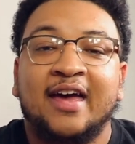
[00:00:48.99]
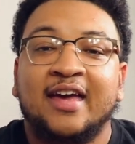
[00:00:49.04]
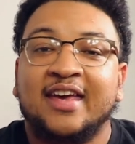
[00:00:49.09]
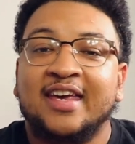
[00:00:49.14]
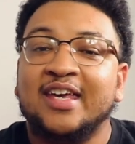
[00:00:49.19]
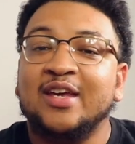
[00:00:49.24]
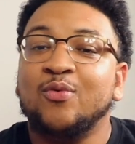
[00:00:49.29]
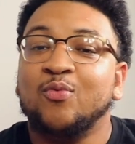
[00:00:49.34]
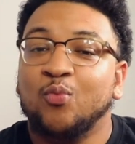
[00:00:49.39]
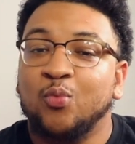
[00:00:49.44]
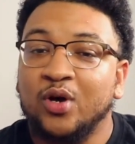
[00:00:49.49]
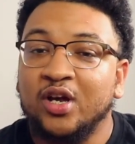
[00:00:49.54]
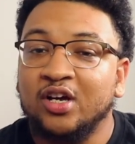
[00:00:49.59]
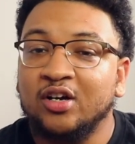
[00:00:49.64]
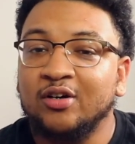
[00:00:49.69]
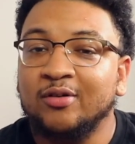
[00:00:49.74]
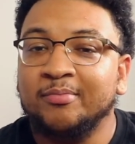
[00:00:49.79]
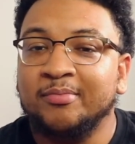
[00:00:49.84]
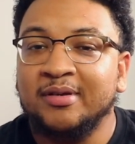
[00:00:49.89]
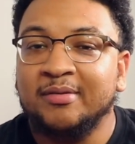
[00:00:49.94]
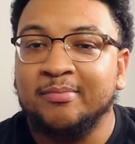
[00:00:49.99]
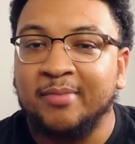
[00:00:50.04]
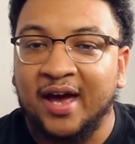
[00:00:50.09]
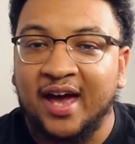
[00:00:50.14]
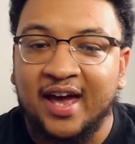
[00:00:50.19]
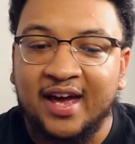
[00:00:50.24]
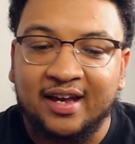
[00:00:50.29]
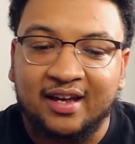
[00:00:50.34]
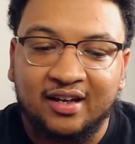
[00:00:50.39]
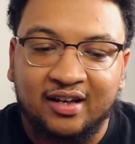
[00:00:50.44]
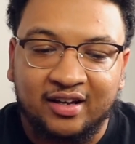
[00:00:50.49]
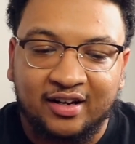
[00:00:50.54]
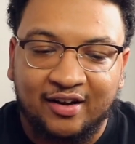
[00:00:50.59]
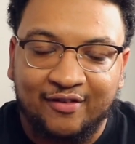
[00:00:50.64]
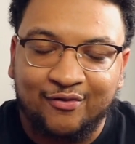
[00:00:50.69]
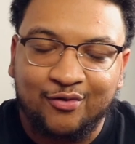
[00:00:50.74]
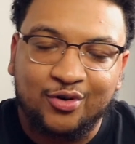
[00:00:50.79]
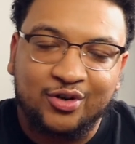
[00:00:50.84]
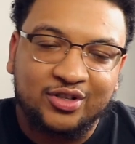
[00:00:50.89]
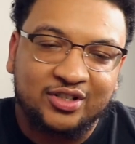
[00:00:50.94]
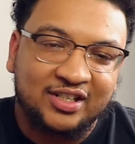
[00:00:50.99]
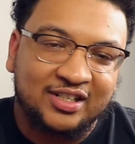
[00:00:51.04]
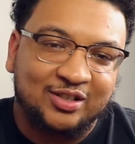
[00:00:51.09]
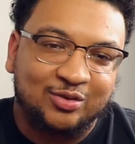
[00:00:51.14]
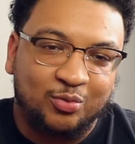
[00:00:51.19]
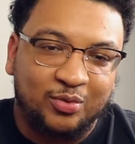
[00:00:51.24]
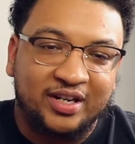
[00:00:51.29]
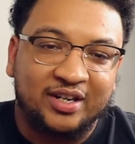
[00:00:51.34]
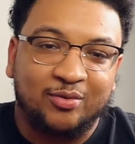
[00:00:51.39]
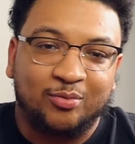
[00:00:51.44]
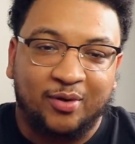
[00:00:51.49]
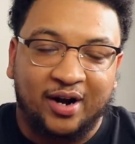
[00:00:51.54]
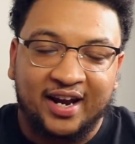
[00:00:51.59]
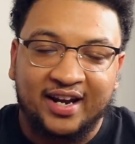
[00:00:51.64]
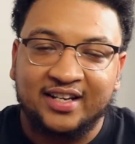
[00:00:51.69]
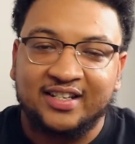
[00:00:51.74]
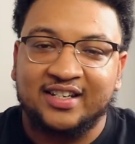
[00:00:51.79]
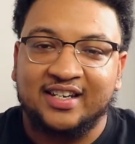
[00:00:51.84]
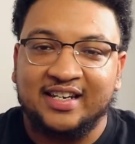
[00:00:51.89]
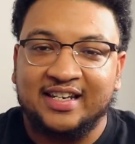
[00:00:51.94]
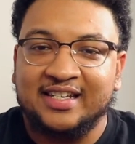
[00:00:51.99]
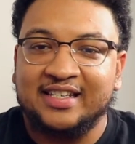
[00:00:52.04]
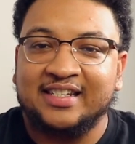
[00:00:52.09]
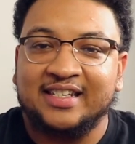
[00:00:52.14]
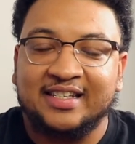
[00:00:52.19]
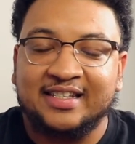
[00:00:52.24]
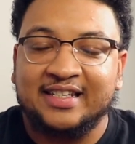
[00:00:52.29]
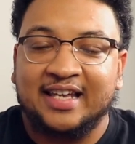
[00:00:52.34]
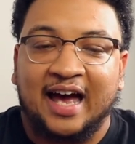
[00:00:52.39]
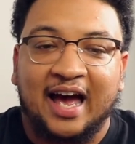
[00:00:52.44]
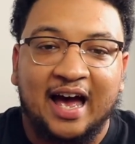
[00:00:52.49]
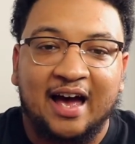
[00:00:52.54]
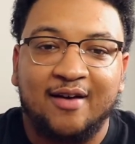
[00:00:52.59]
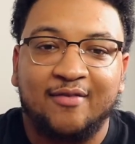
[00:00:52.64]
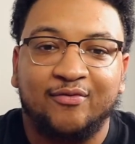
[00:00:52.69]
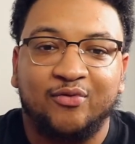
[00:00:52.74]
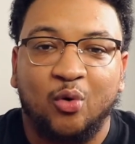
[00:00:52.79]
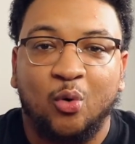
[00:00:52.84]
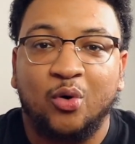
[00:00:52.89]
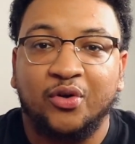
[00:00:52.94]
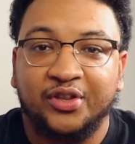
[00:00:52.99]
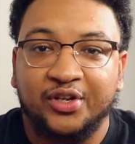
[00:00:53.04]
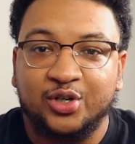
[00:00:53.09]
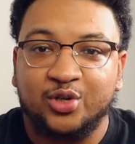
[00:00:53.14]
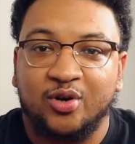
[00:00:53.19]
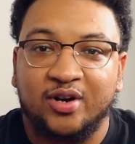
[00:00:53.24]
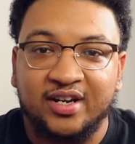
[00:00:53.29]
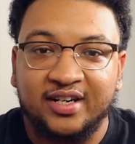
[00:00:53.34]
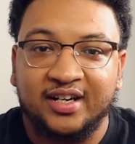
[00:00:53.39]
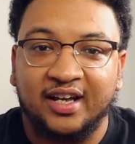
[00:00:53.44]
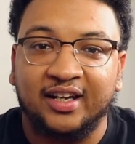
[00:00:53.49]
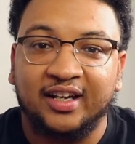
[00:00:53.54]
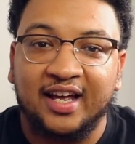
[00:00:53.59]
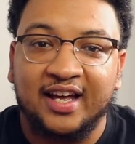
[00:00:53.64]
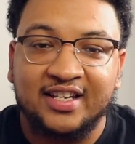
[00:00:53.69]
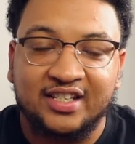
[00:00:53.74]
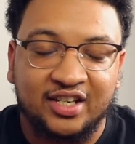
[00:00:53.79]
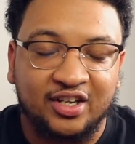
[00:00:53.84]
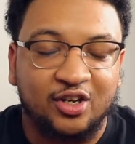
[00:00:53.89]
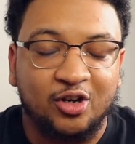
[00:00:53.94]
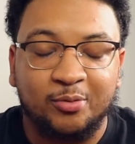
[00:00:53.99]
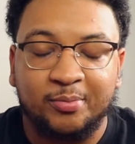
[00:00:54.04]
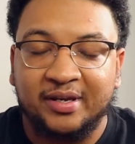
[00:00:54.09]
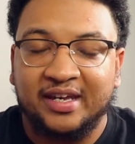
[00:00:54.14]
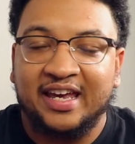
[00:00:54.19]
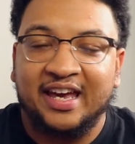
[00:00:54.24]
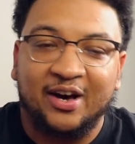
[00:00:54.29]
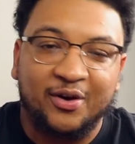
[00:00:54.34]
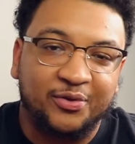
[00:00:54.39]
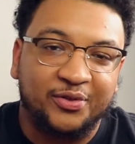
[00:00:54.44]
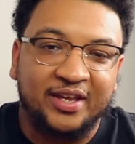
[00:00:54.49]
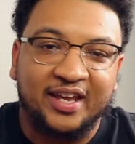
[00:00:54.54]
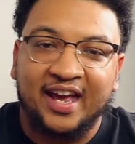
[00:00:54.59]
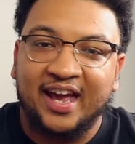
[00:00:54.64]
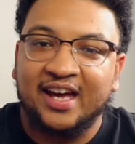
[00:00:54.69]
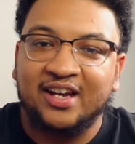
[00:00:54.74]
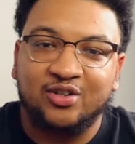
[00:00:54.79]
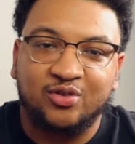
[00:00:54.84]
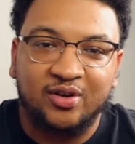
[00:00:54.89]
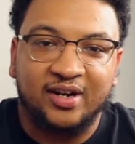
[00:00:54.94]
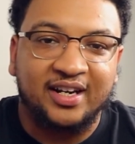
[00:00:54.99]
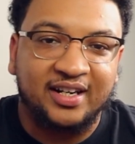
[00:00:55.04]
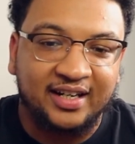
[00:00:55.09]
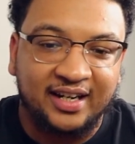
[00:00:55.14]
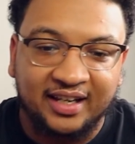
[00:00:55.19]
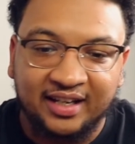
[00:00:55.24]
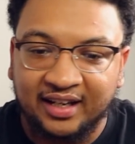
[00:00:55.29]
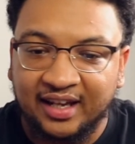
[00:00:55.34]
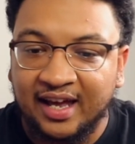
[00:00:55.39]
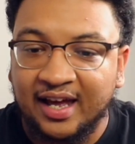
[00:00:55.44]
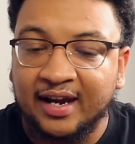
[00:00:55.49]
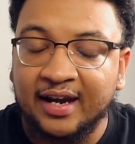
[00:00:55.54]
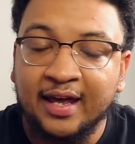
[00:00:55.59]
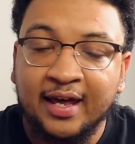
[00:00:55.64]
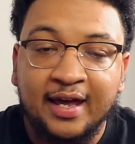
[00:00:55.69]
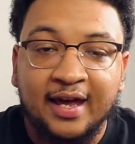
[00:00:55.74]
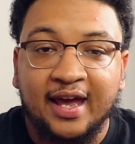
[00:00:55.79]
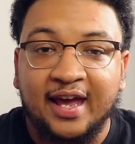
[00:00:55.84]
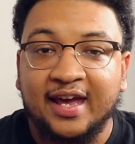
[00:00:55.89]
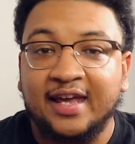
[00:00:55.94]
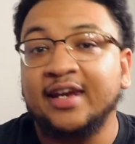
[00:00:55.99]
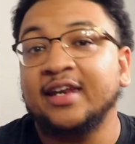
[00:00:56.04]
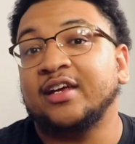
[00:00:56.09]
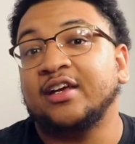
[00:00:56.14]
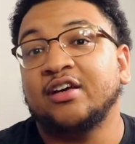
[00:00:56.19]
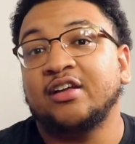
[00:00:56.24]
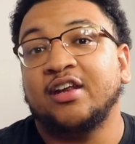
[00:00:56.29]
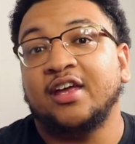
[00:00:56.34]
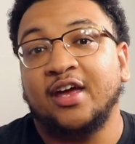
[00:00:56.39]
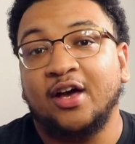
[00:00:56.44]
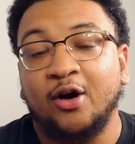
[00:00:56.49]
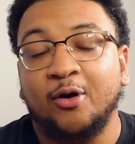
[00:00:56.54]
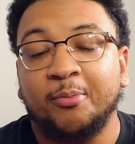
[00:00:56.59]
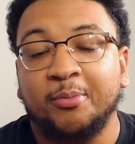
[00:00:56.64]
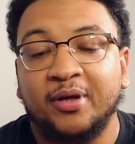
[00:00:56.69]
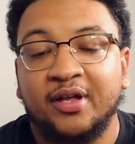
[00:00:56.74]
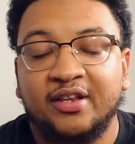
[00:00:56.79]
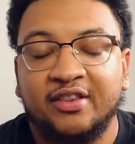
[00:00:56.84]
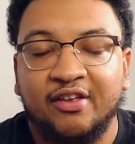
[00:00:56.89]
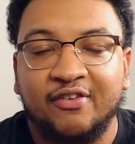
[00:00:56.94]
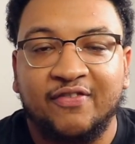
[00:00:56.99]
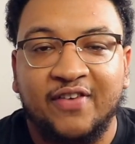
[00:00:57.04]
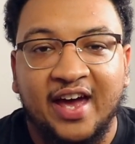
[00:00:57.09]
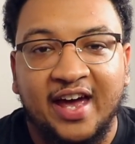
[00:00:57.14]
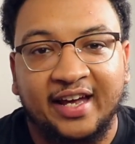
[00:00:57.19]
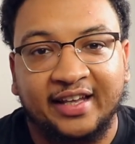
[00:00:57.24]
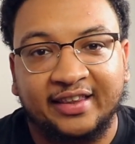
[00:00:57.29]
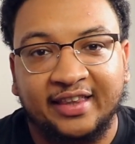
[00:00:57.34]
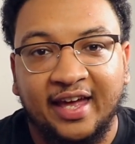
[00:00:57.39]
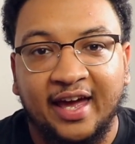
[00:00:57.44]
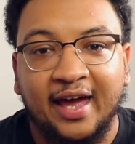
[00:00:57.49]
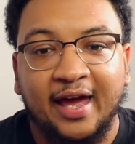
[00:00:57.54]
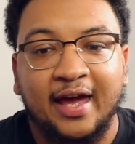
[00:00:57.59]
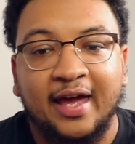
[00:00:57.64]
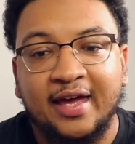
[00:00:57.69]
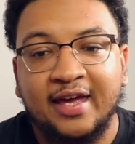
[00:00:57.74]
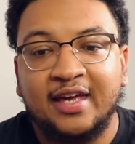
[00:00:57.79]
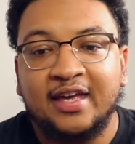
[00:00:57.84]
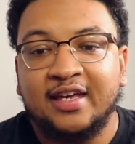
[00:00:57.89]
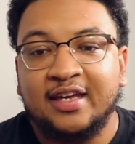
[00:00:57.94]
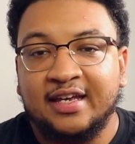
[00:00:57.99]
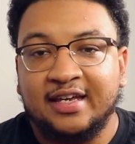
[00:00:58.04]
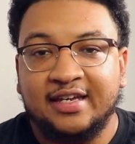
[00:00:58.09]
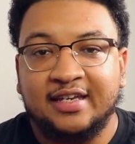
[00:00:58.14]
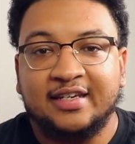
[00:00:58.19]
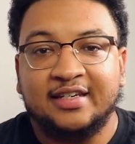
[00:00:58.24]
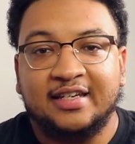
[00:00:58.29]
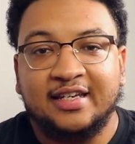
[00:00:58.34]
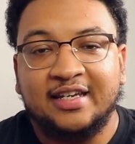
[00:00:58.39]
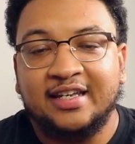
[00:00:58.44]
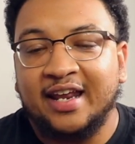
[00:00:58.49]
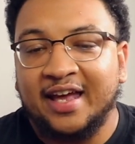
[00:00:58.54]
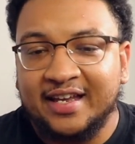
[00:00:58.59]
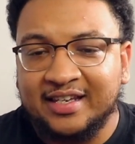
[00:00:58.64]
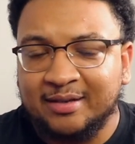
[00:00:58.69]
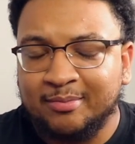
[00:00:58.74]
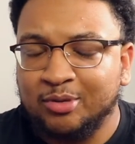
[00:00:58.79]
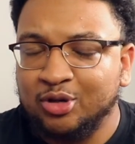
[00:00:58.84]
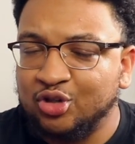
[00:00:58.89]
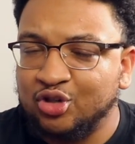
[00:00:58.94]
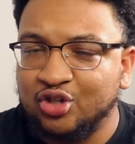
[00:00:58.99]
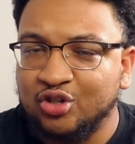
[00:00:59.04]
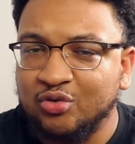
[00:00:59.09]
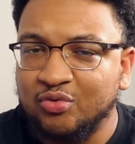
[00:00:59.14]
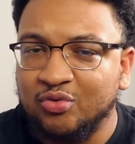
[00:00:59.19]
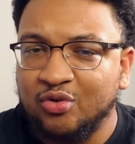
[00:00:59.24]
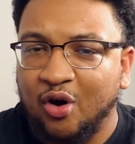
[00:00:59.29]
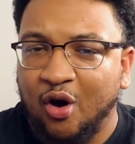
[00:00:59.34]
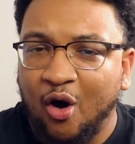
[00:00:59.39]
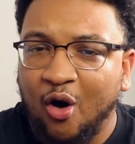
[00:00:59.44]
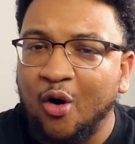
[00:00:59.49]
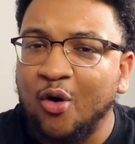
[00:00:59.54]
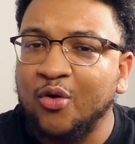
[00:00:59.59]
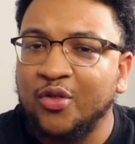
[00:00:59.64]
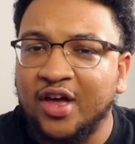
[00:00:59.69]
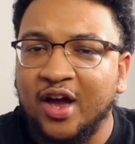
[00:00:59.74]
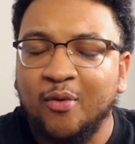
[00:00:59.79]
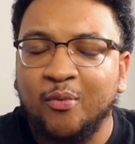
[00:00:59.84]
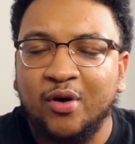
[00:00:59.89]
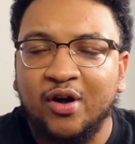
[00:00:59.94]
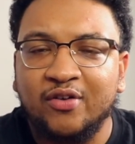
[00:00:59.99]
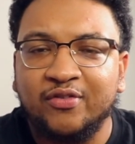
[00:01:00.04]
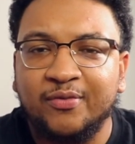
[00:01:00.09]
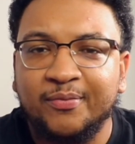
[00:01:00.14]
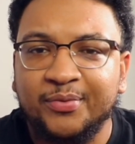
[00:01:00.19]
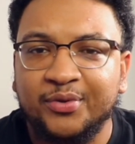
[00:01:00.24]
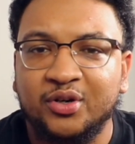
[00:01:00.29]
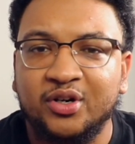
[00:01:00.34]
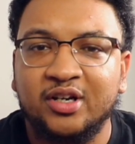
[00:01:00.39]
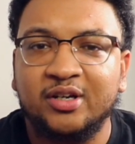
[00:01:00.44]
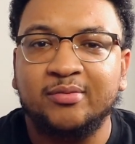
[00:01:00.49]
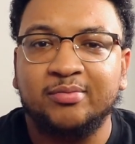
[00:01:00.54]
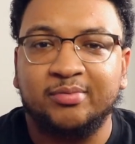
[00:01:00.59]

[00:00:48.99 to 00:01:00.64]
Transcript: He will be back. That 4 to 6 week range is in time for the trade deadline, so he'll be healthy at trade deadline, and it could help the fact that he indeed hasn't been shooting all that well from three,